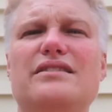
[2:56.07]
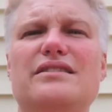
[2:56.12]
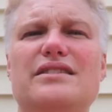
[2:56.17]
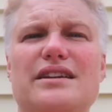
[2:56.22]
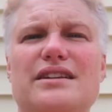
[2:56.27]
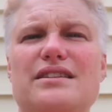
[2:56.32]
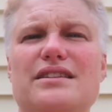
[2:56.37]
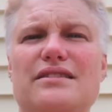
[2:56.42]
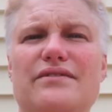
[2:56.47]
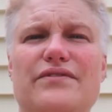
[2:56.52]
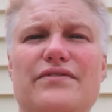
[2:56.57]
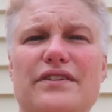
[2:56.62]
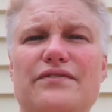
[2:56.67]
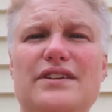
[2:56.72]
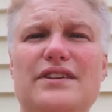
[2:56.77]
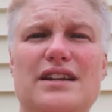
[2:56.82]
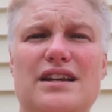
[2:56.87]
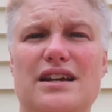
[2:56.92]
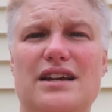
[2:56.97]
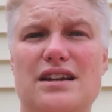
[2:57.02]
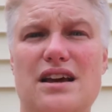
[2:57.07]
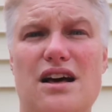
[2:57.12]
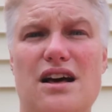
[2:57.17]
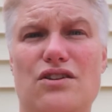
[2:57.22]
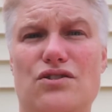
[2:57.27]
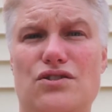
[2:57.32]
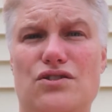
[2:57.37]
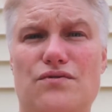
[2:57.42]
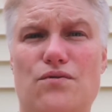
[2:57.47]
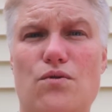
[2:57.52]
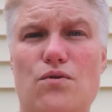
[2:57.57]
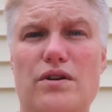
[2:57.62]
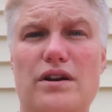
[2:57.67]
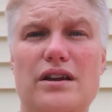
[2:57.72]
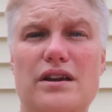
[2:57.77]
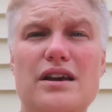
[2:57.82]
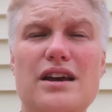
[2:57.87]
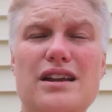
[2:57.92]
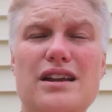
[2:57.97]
$59 for it